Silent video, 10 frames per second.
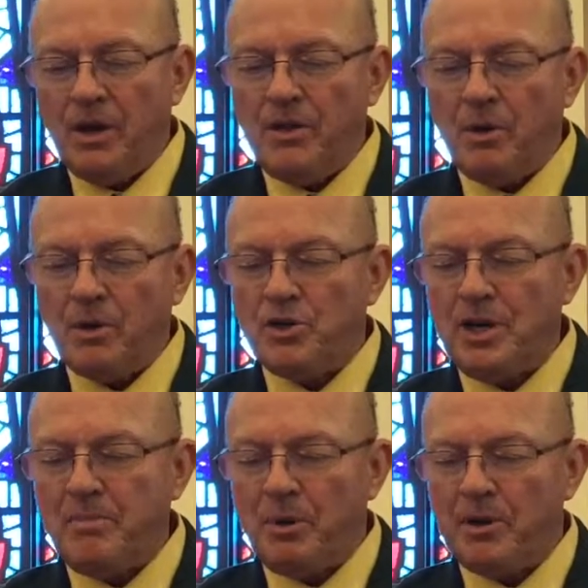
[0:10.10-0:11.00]
There were
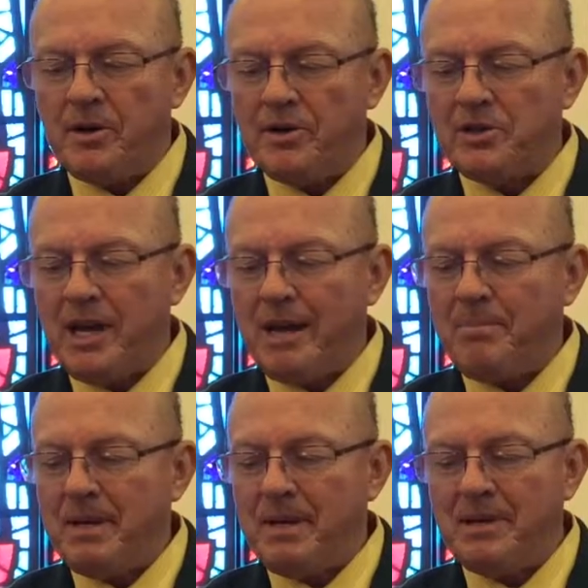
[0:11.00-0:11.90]
sheep herders
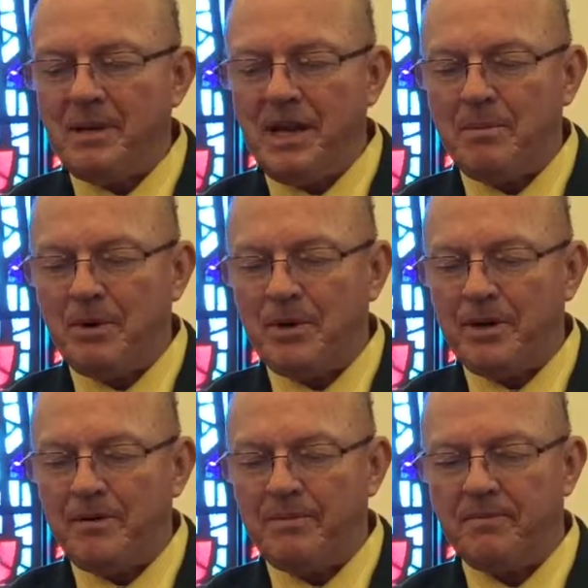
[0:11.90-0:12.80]
camping in the
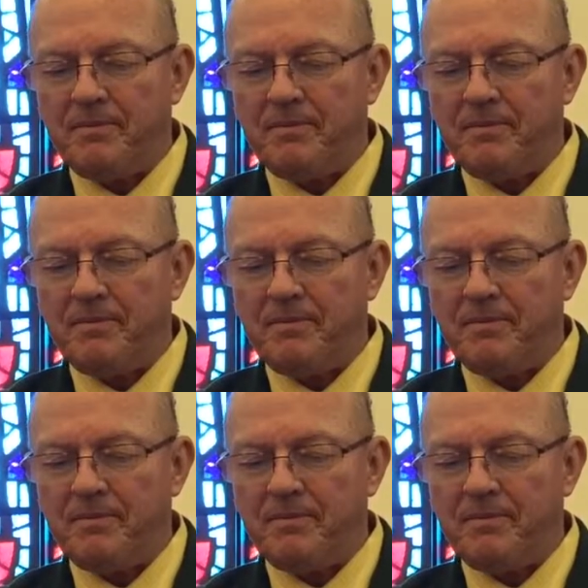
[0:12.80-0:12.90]
neighborhood.